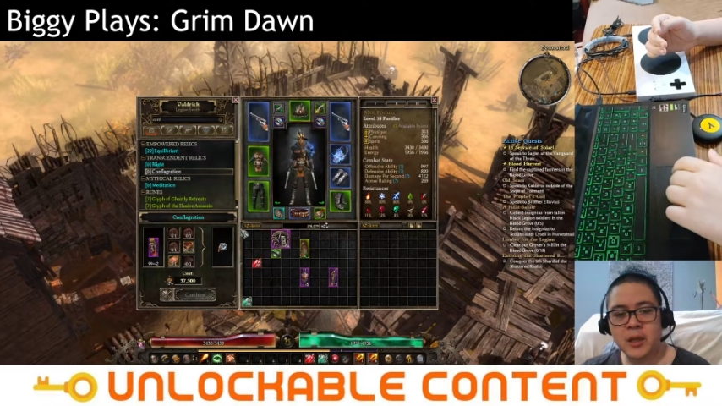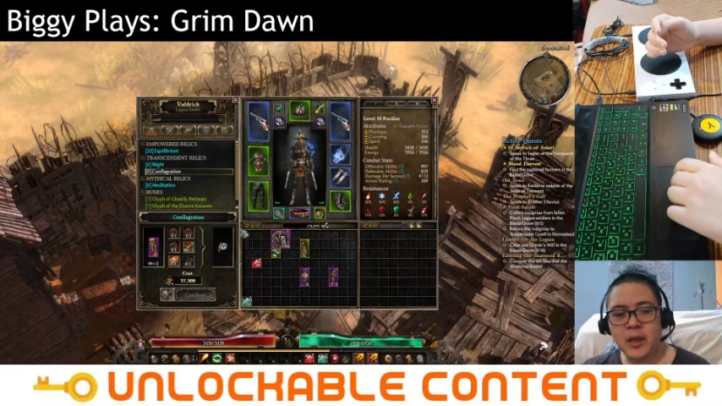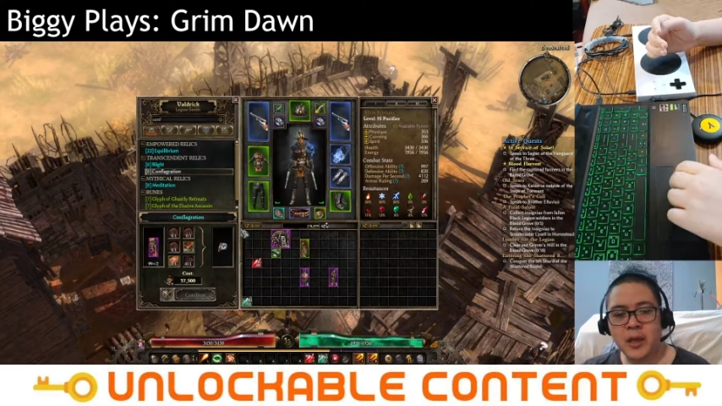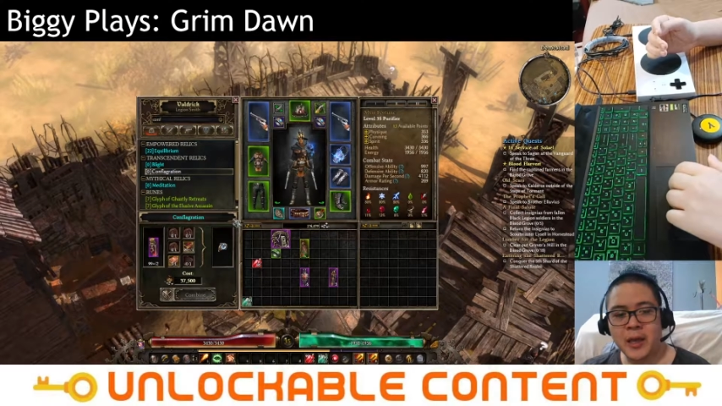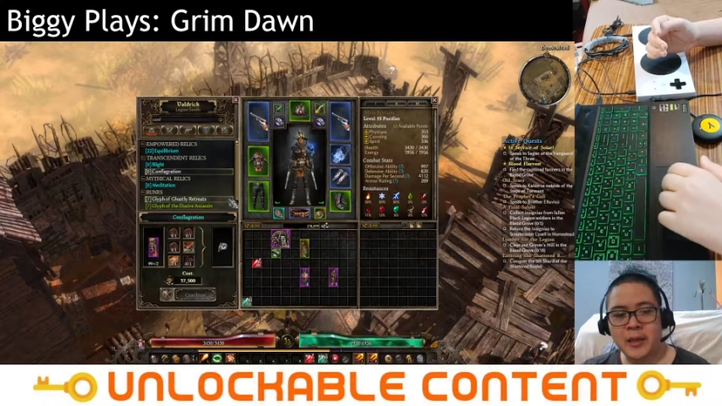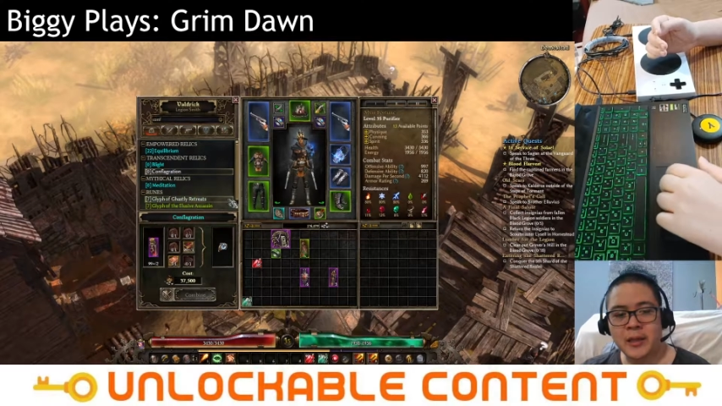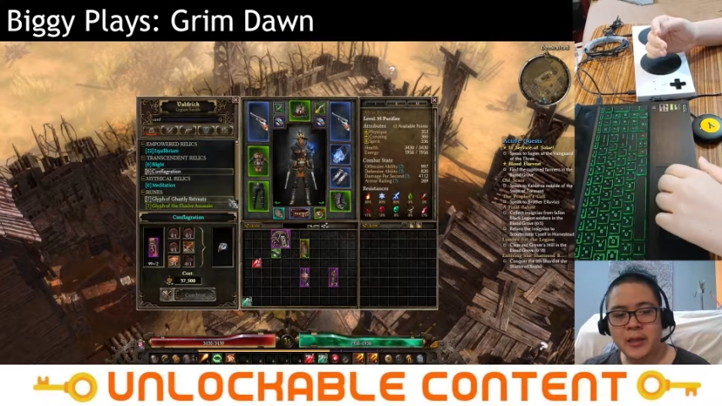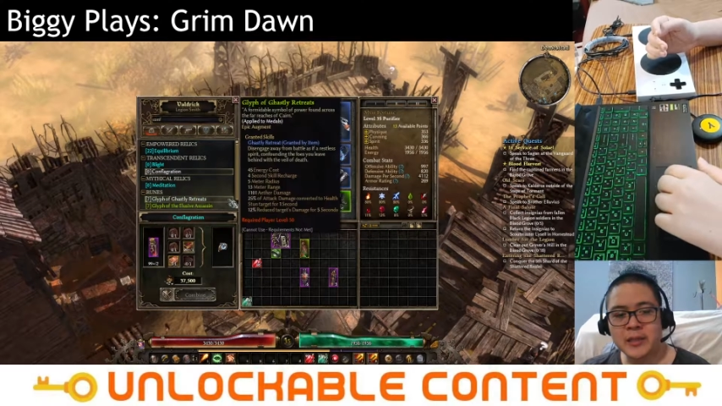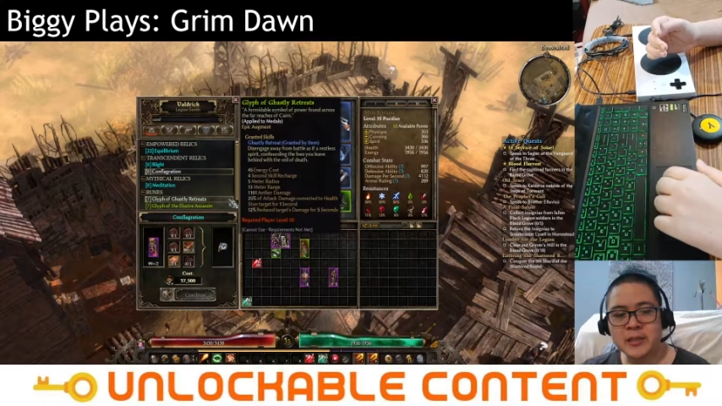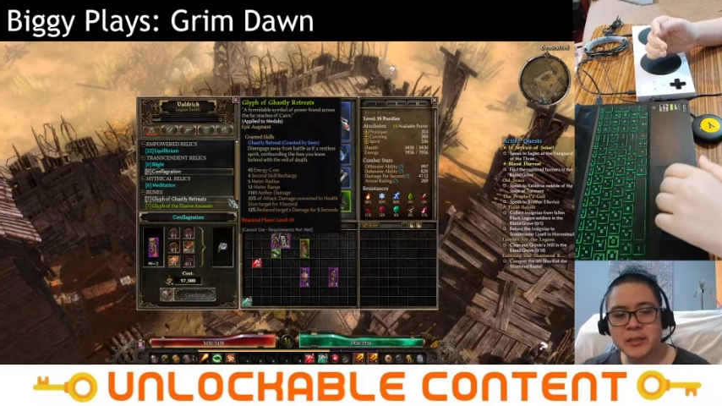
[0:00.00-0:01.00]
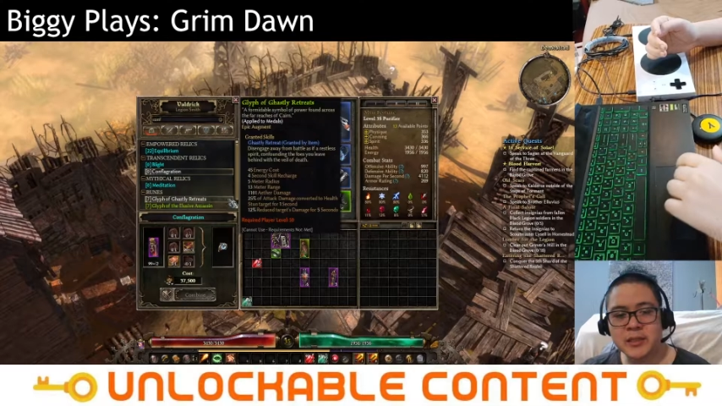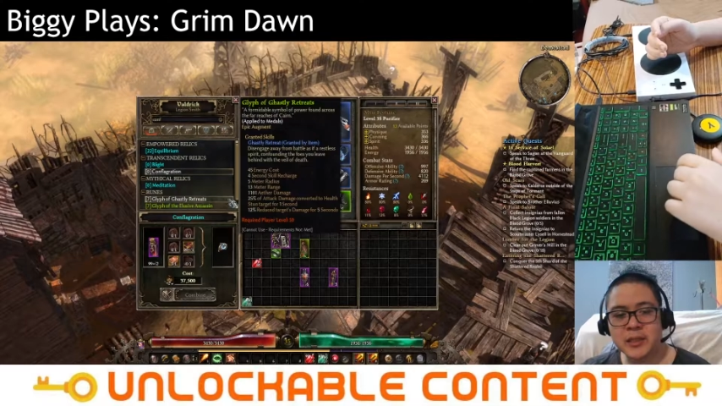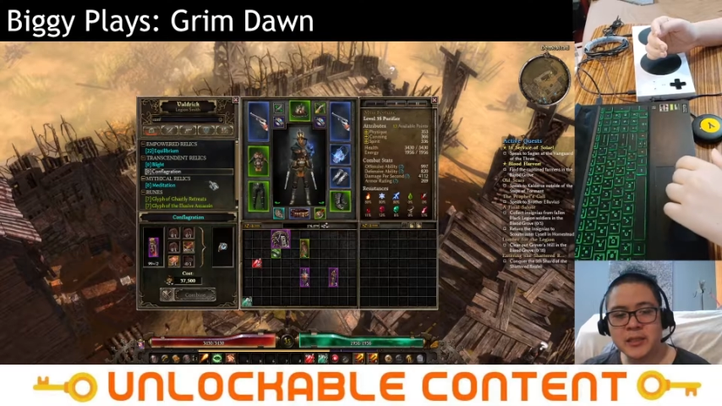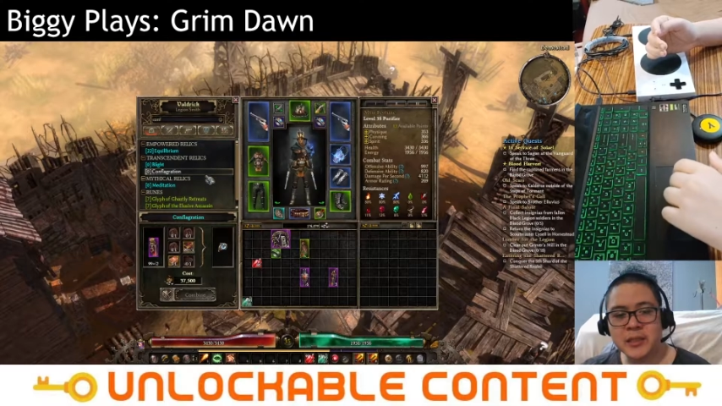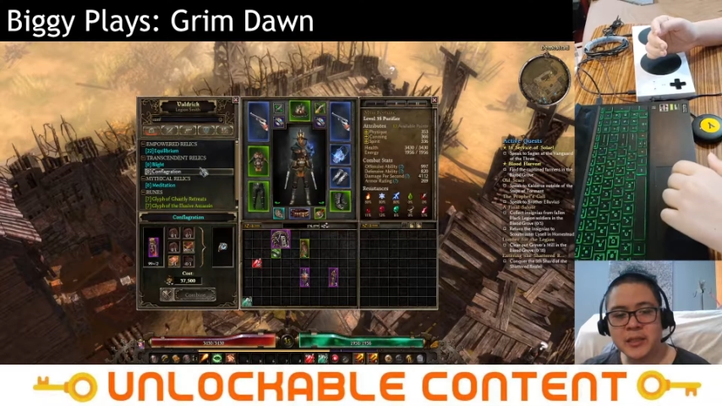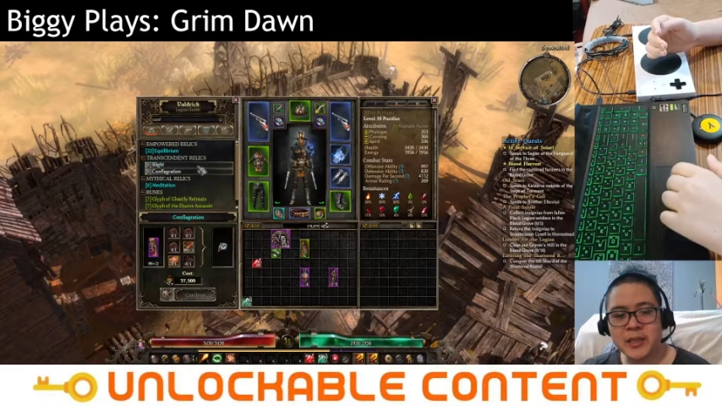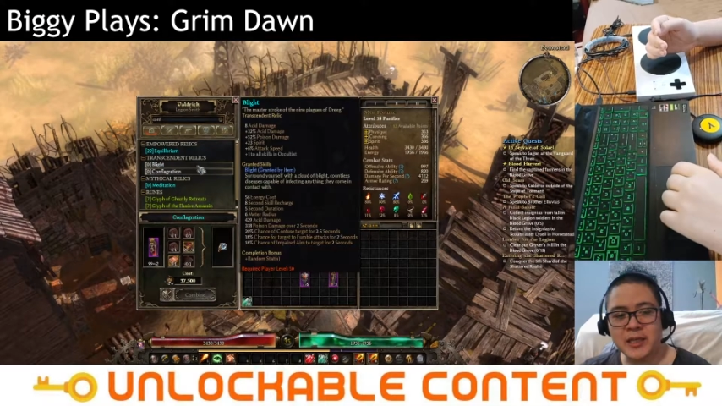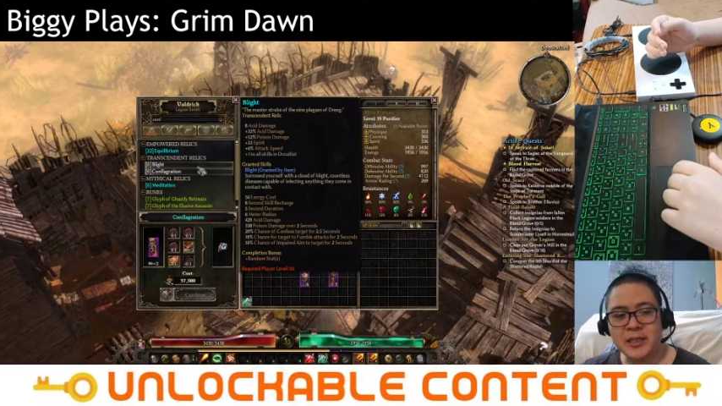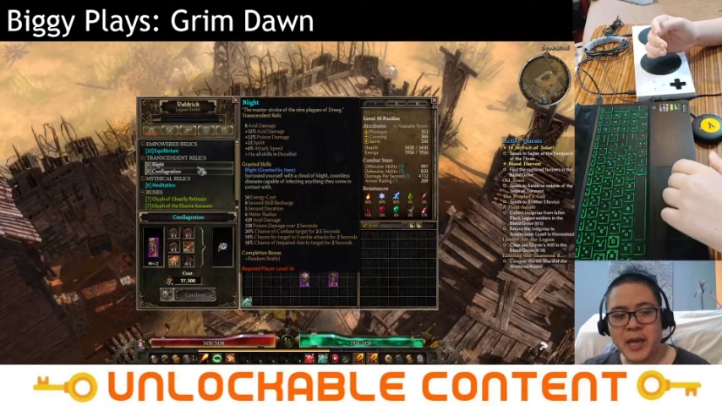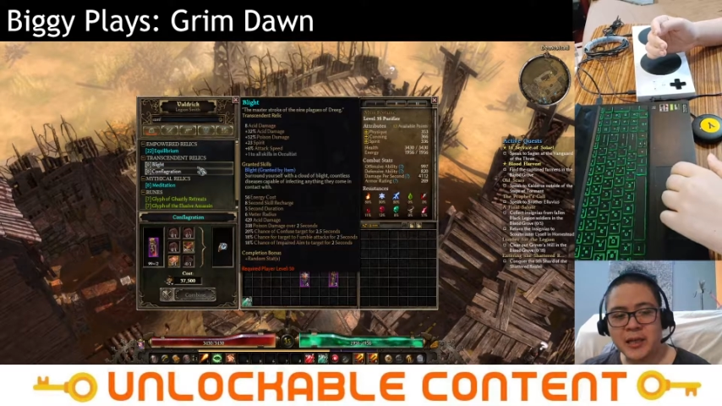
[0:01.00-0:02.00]
and this is a
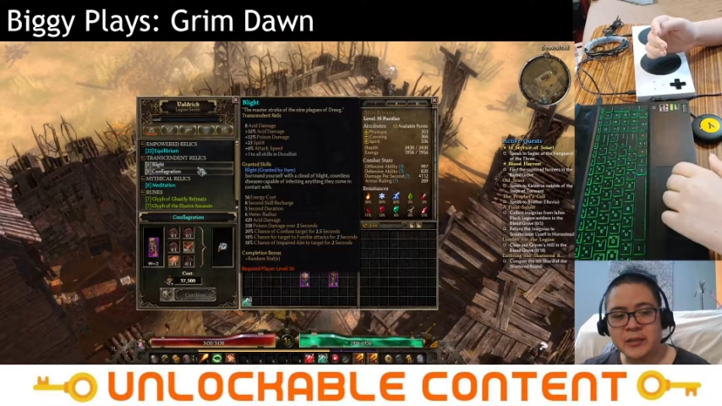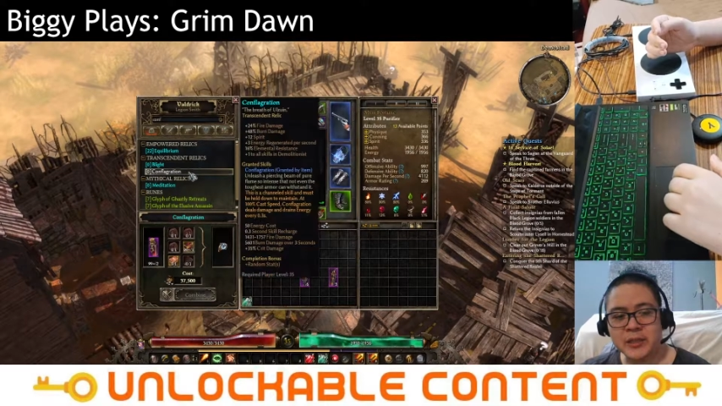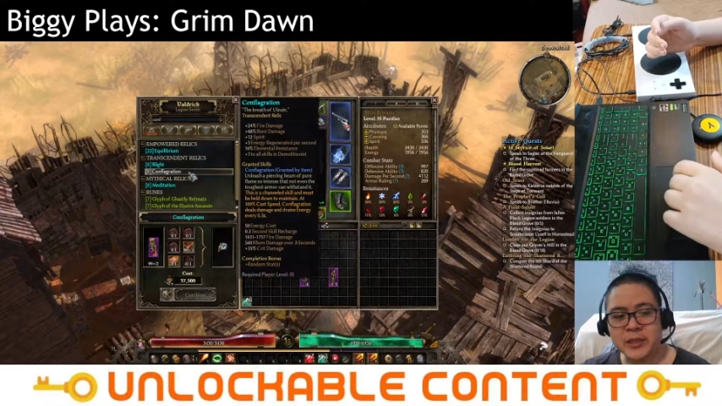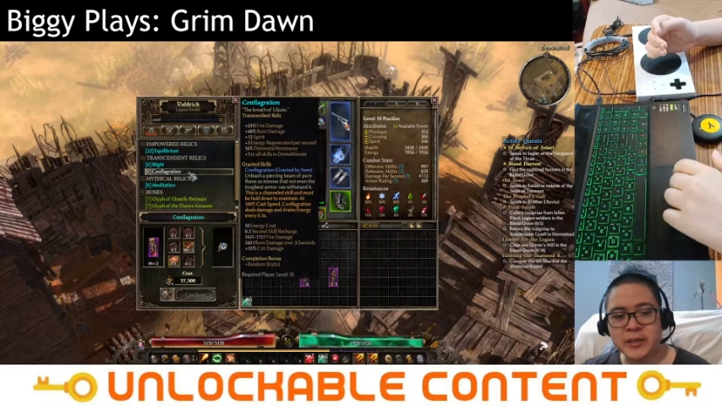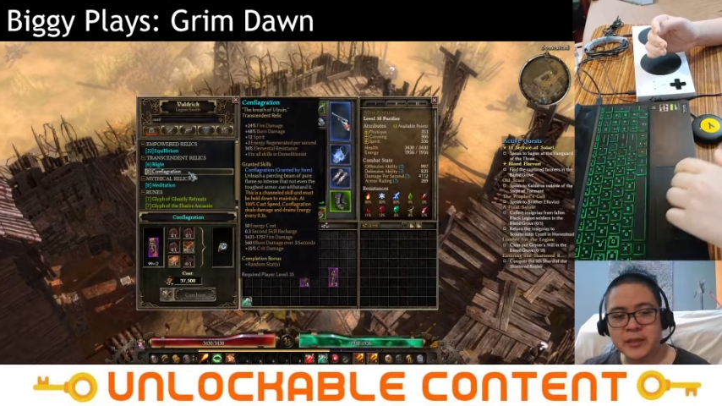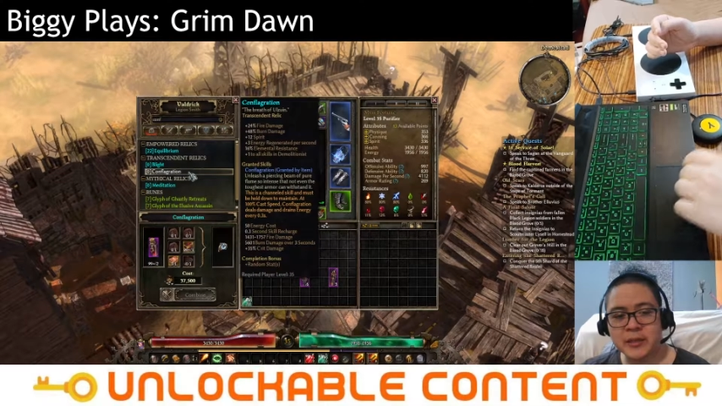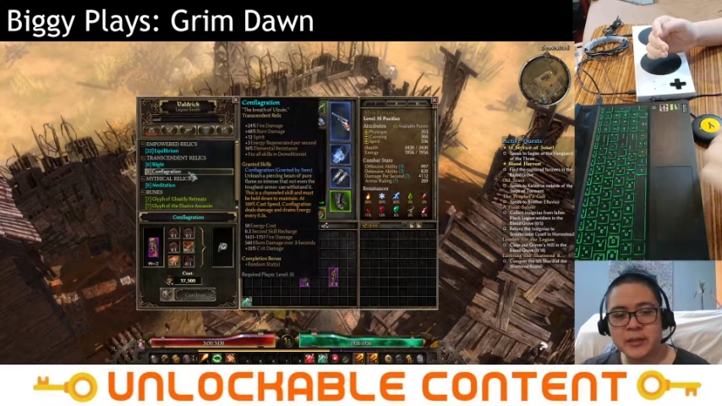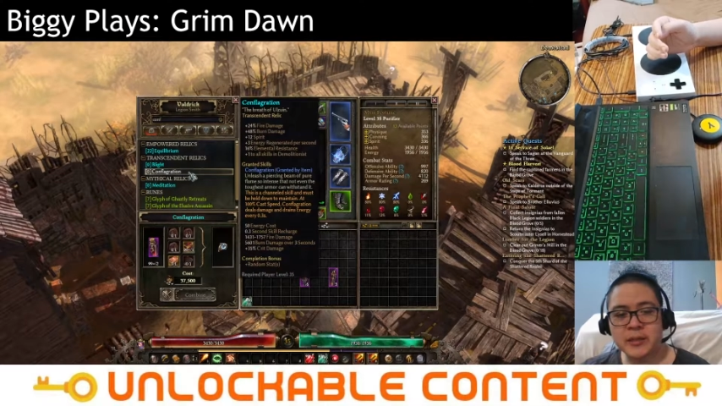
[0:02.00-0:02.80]
channel skill